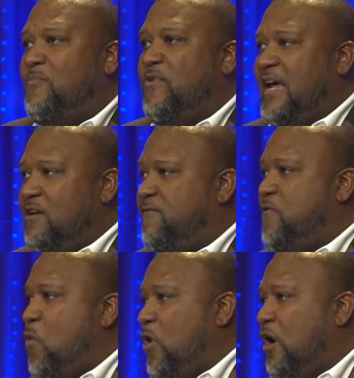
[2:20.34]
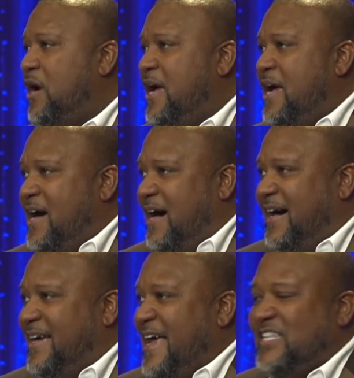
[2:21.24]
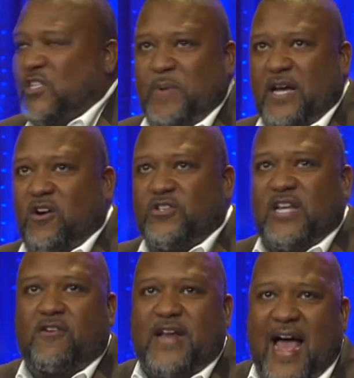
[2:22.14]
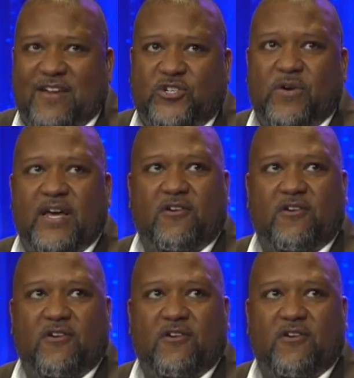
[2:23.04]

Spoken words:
I'll bring in four guest speakers that are national,